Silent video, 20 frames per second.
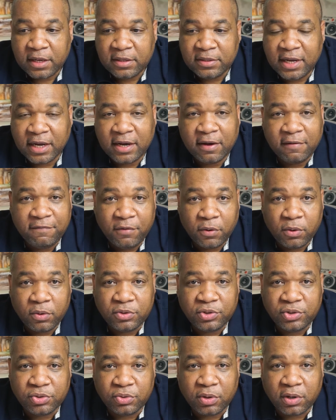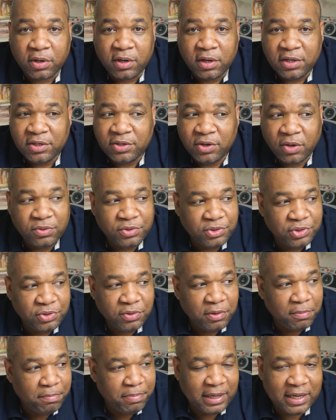Take a photo tour. Don't do
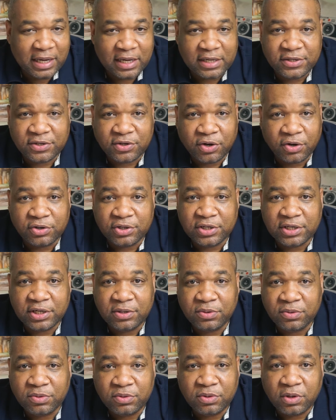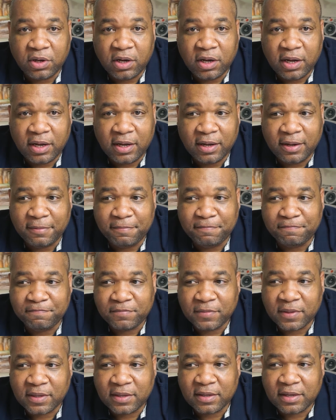the big excursion. Do an
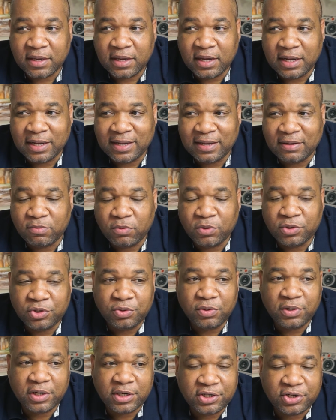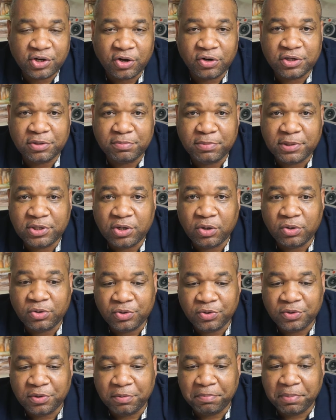excursion, but don't
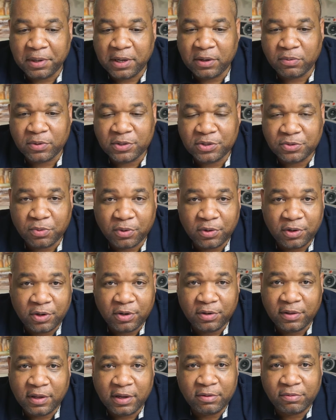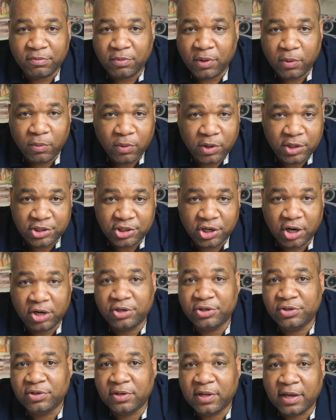do the big ones where they want to
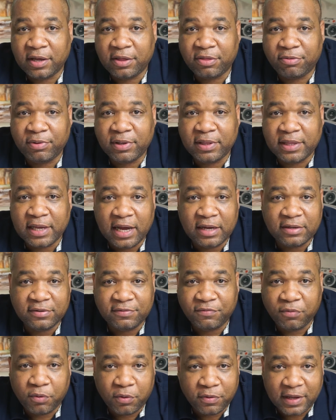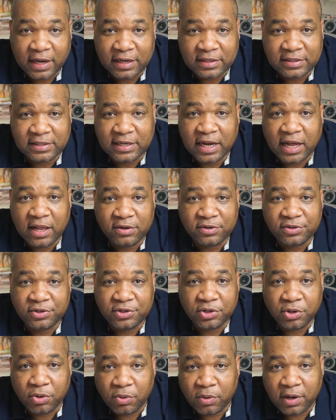charge you like $3,000, $4,000 to
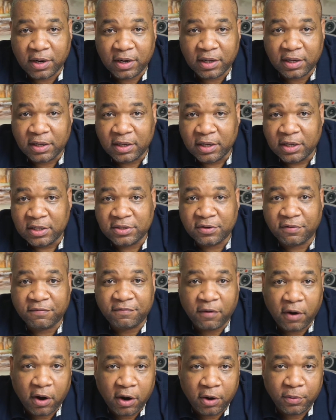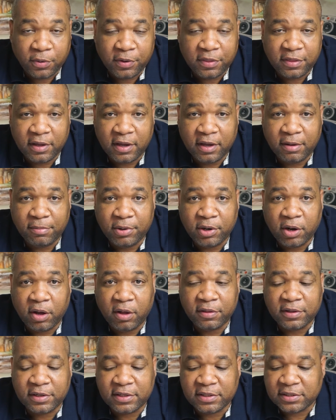go on a safari with them and
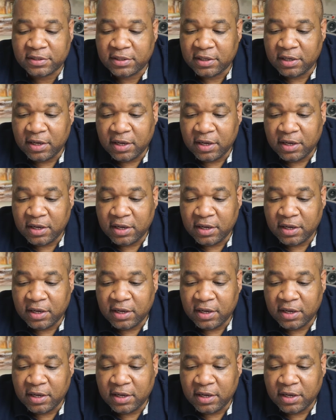all this.